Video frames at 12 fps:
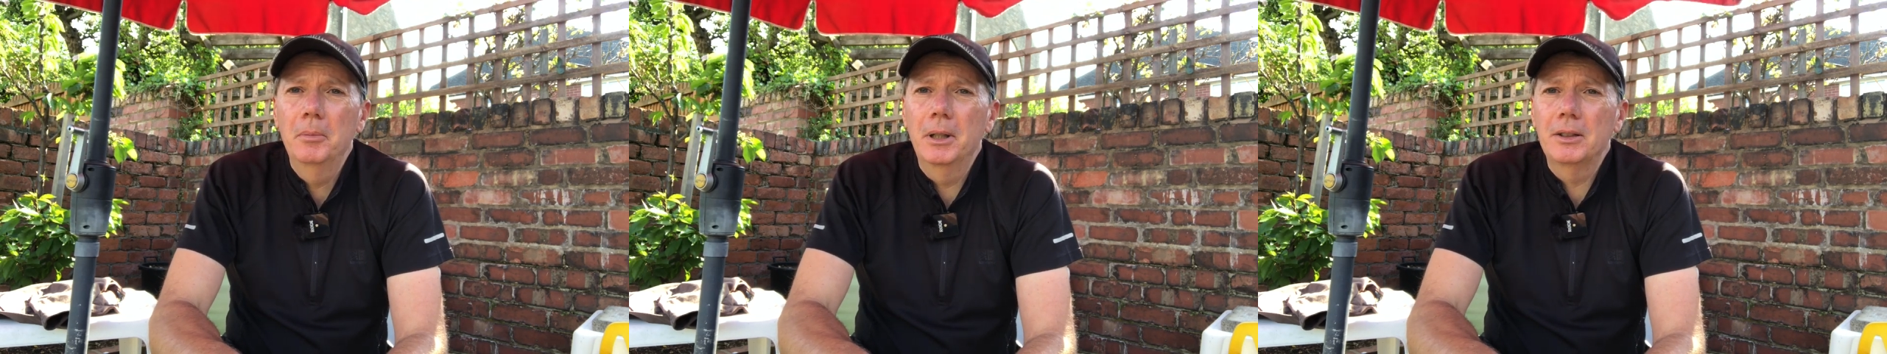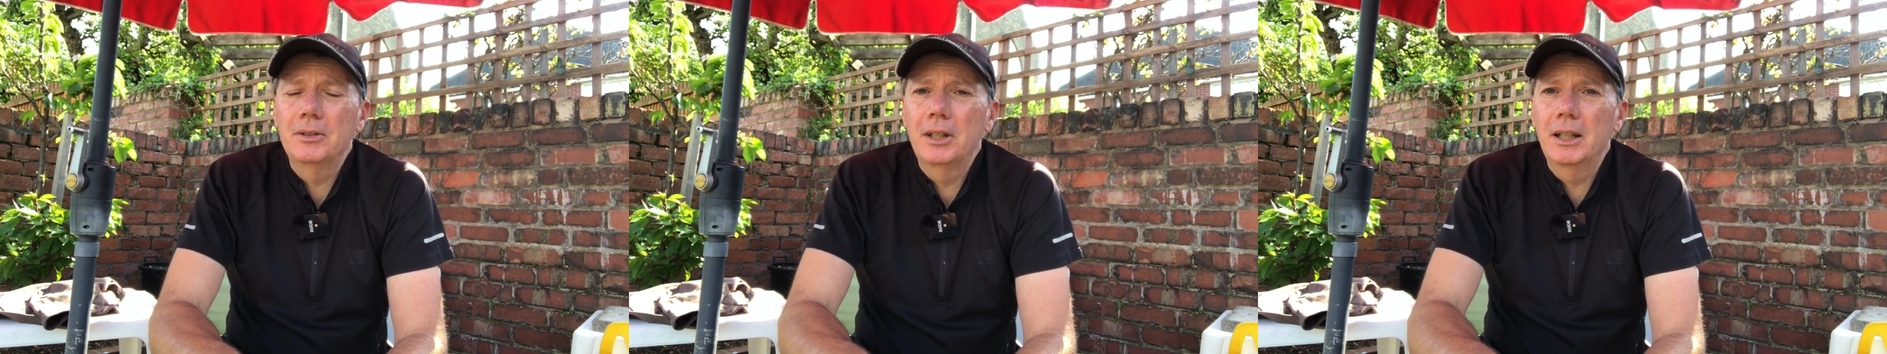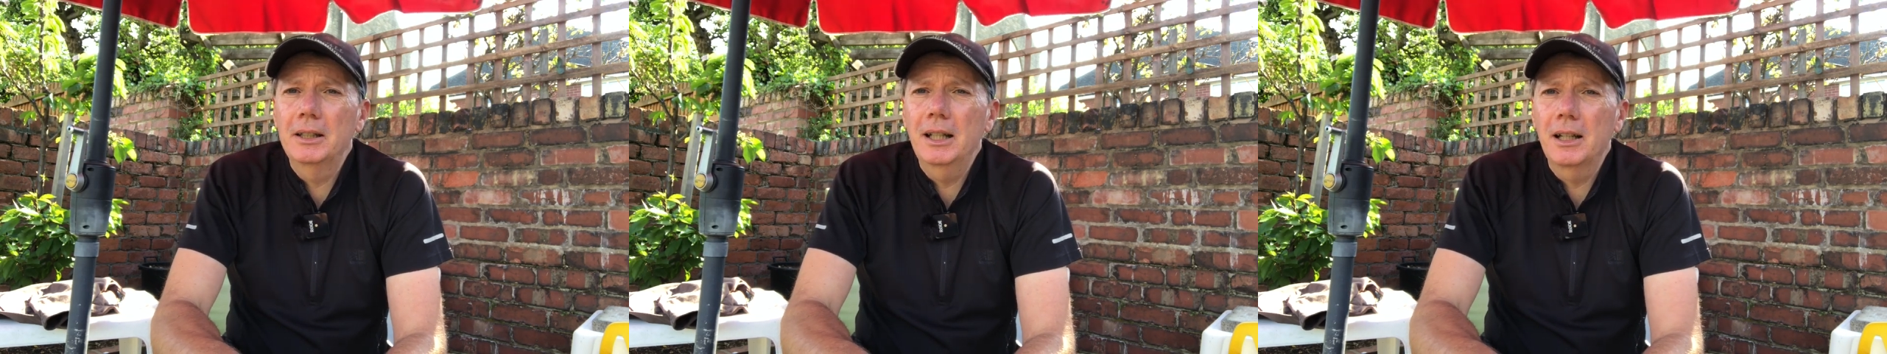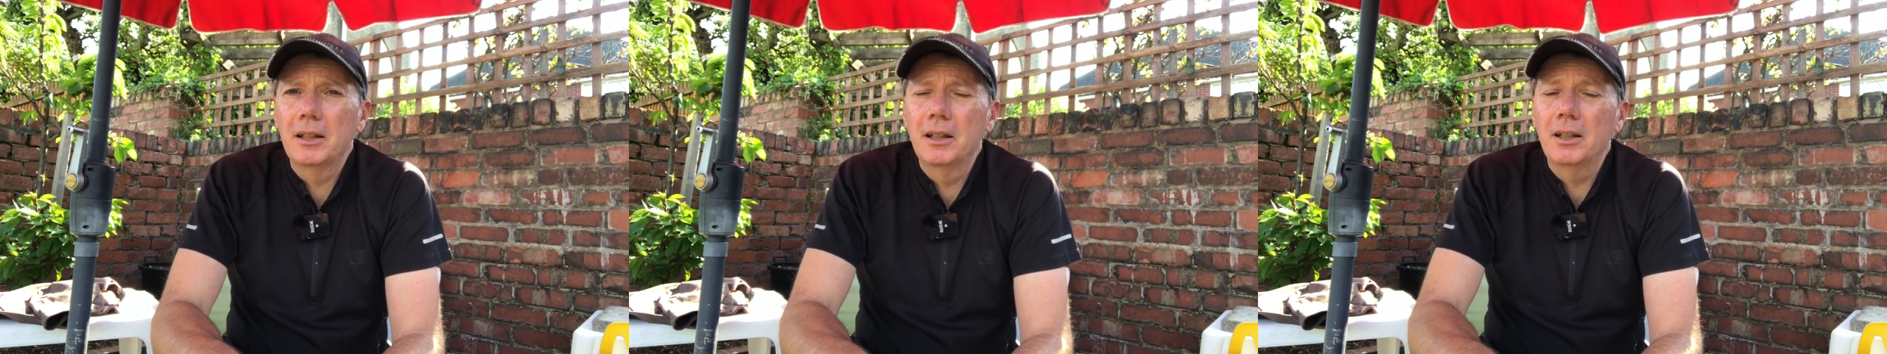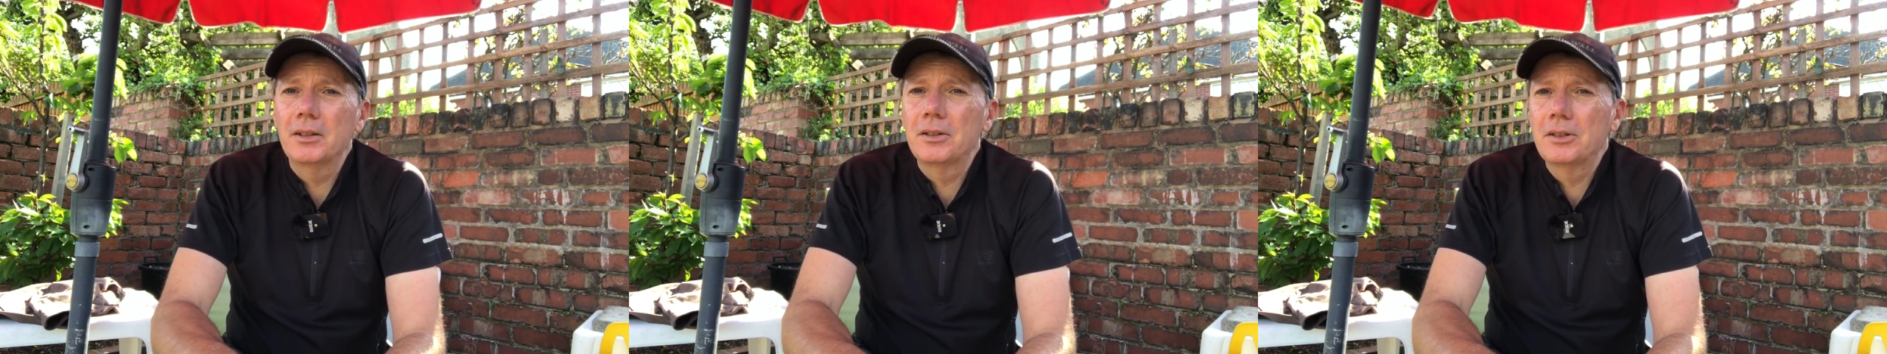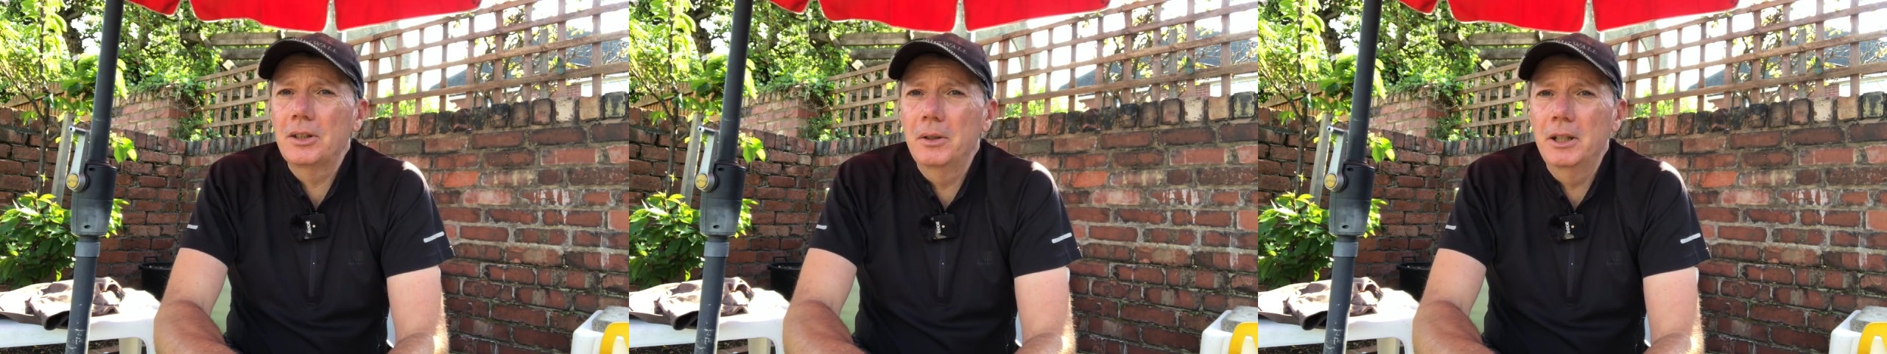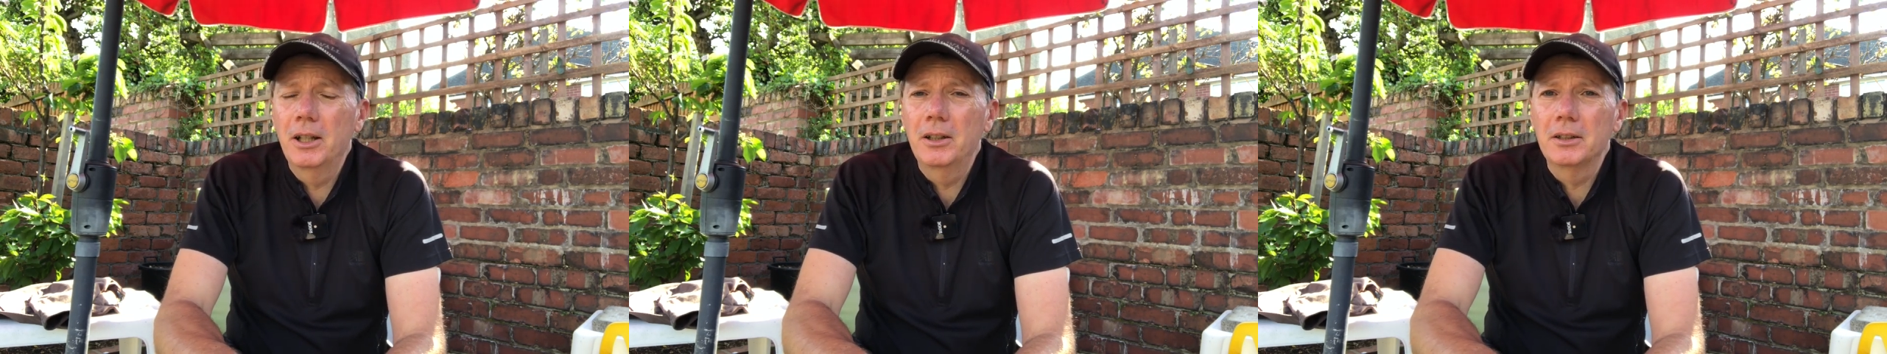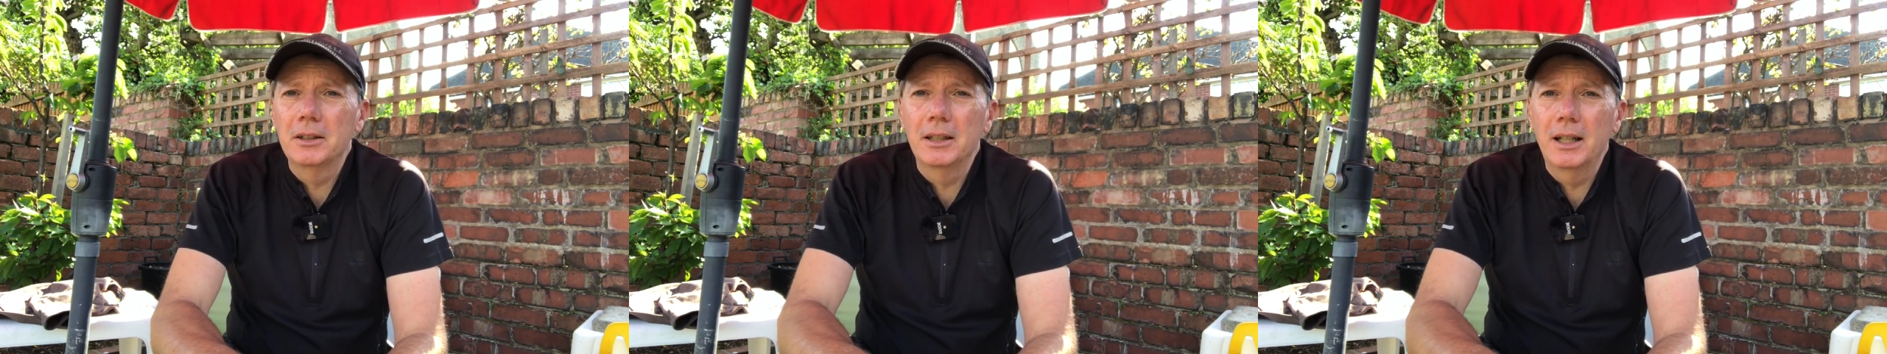But uh, yeah, lots going
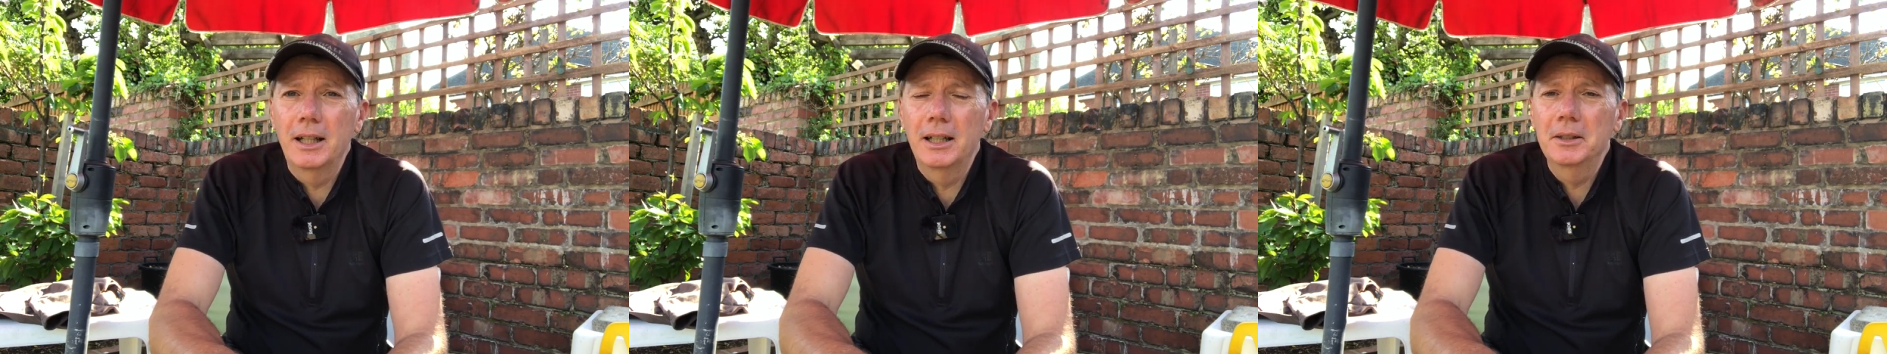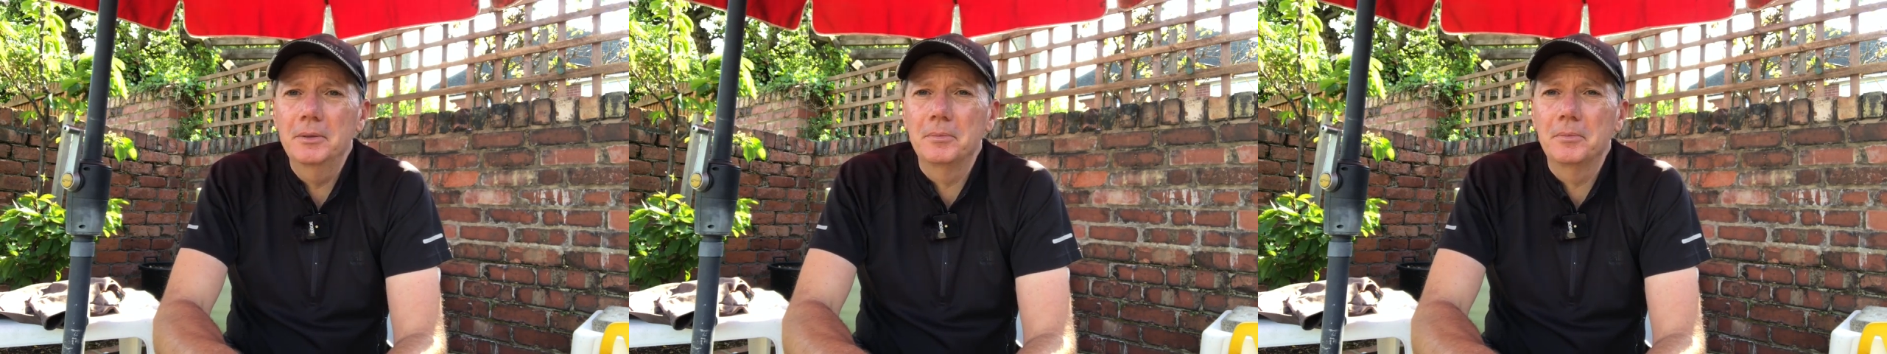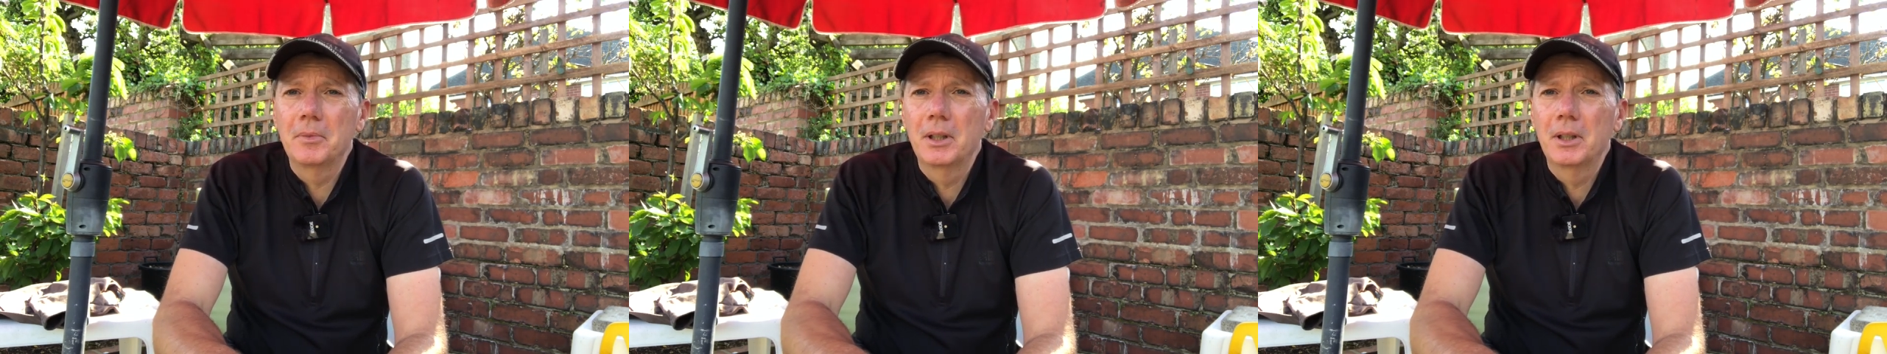on at home.